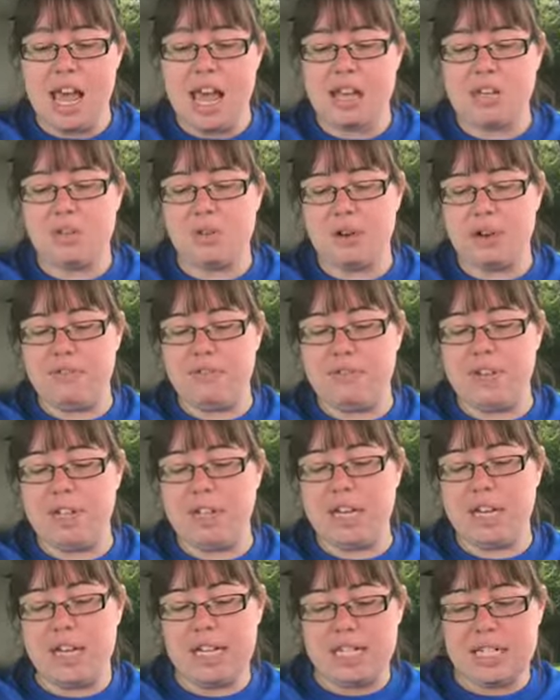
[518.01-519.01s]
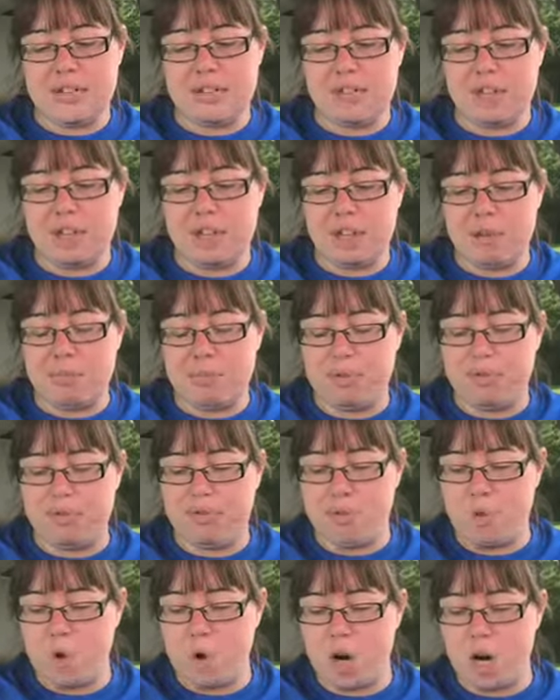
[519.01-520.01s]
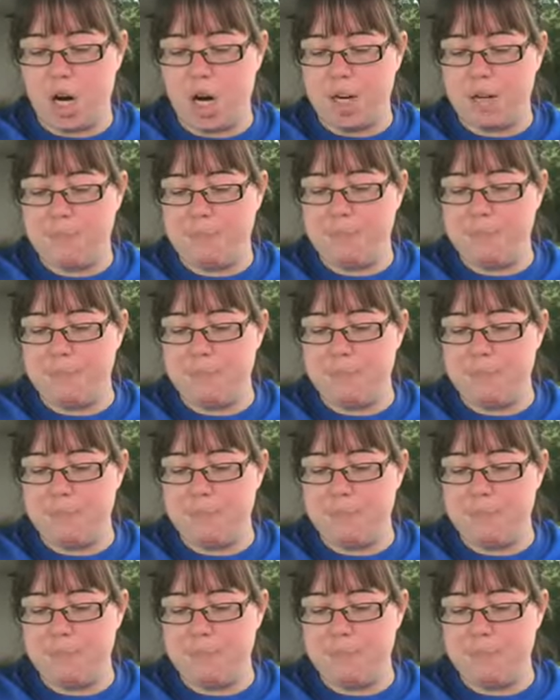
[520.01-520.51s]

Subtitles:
And do I feel any different than before?